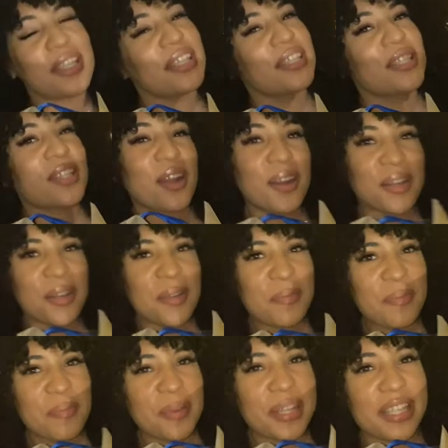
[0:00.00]
just
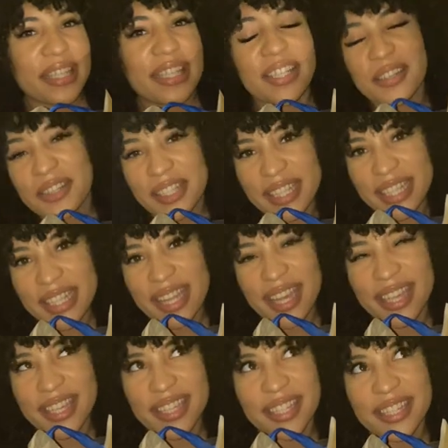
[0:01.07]
started, but literally,
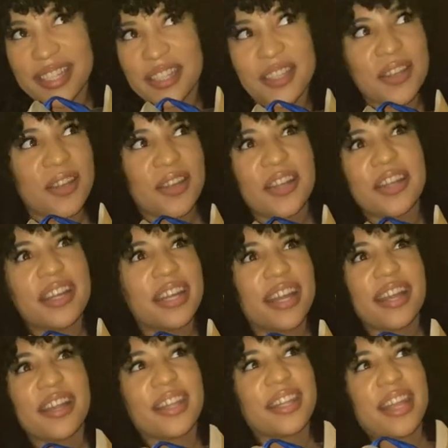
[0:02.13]
like,
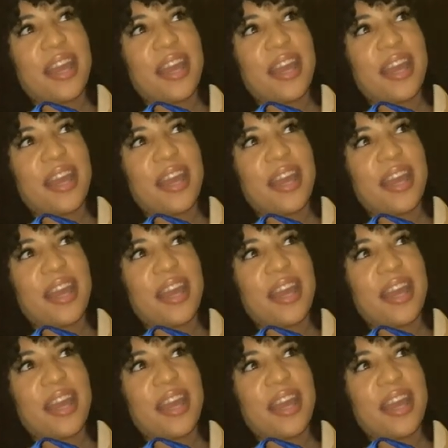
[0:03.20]
you're